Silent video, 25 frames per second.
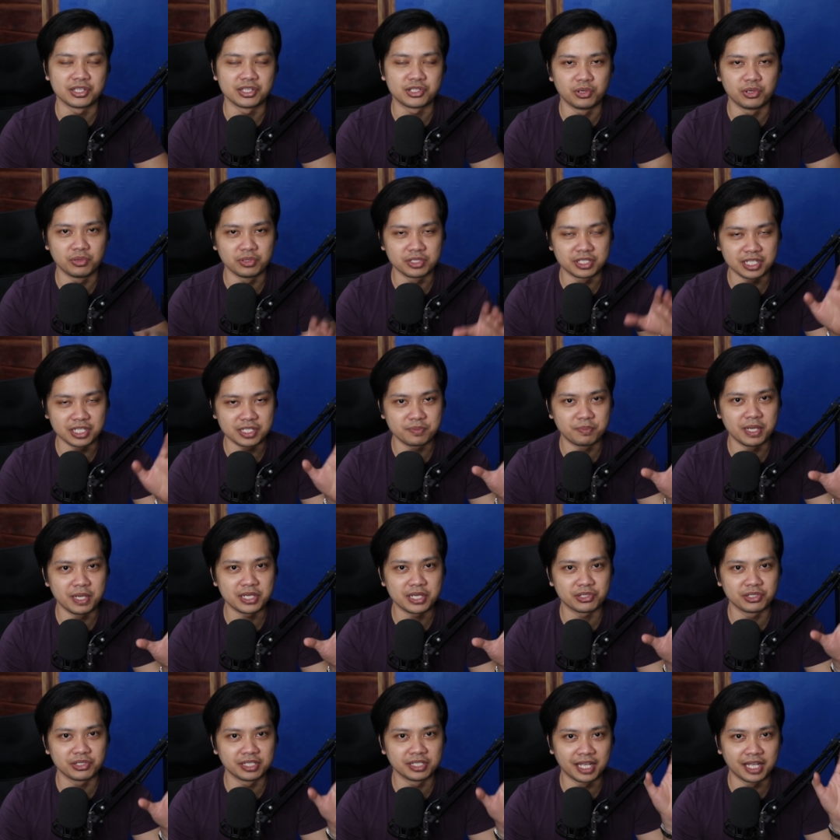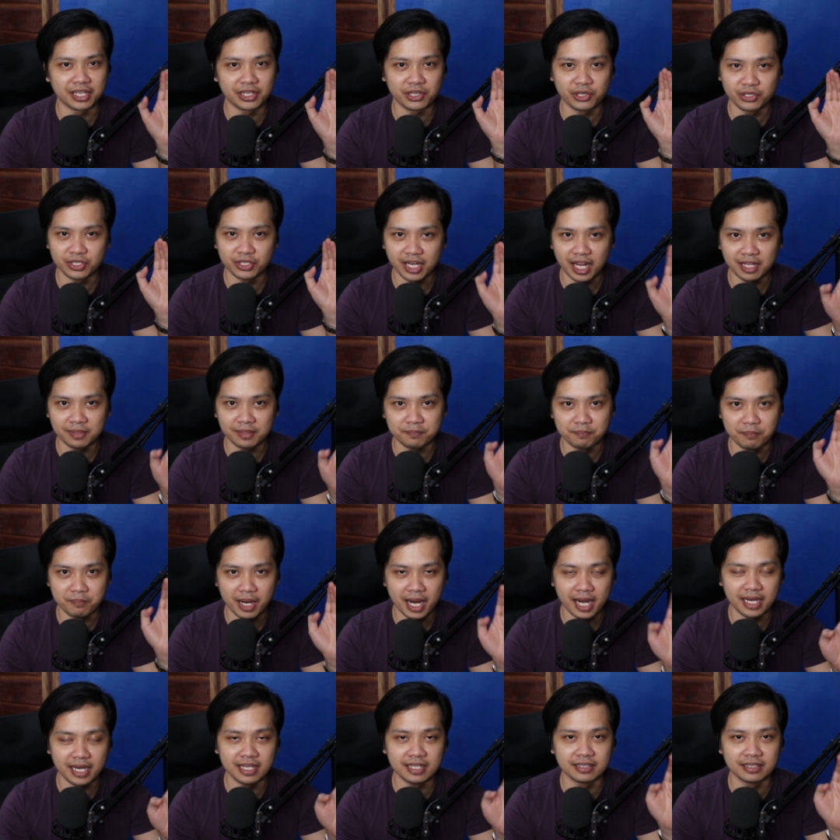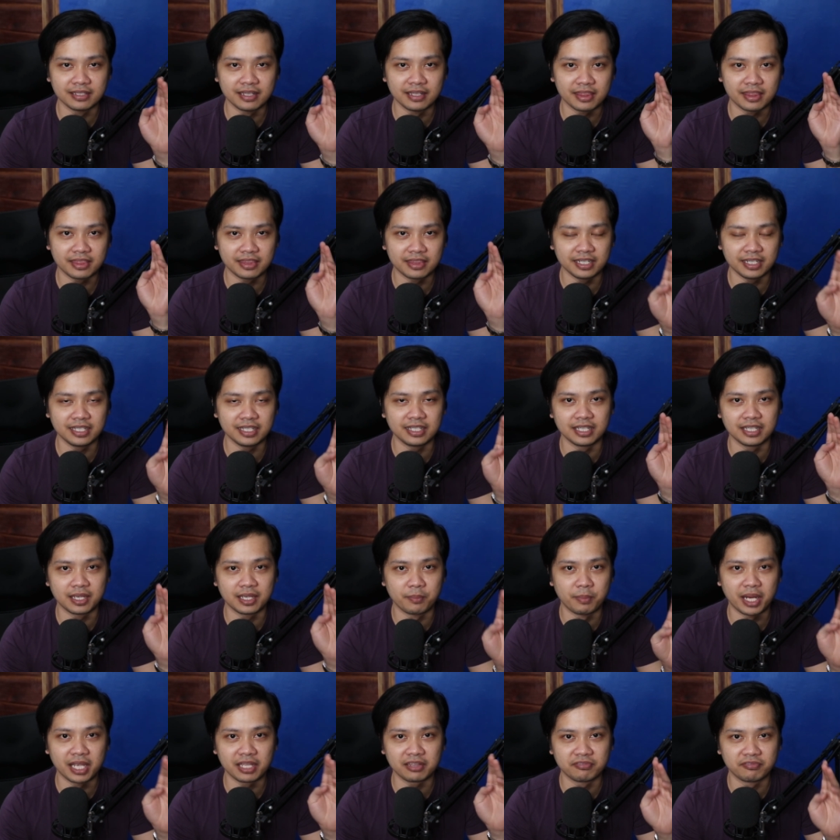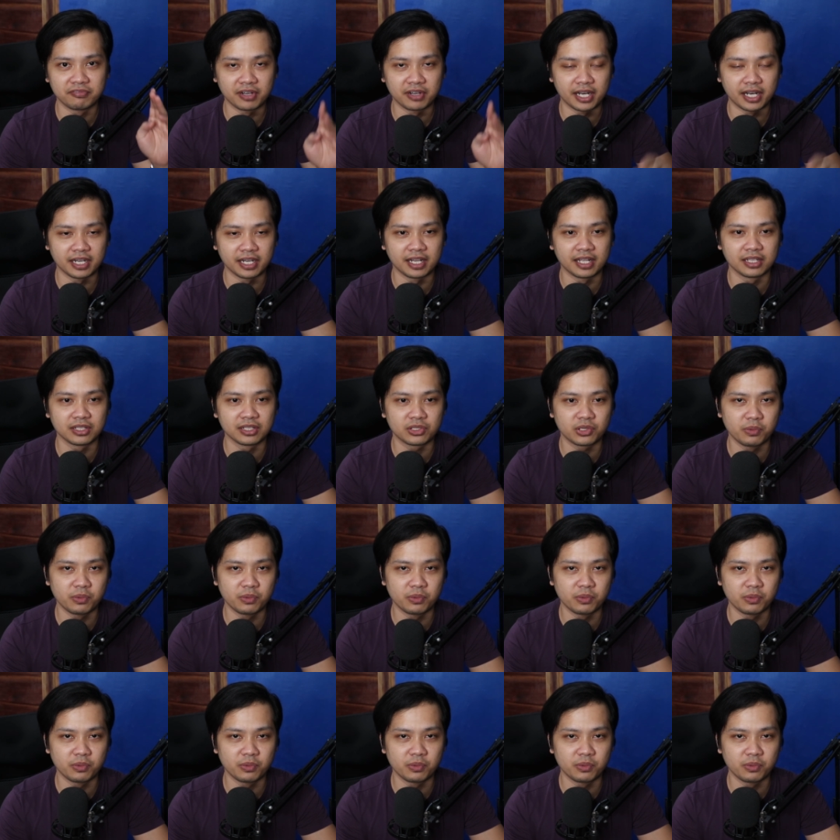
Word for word: So just make sure na you're not buying the three gigabyte variant.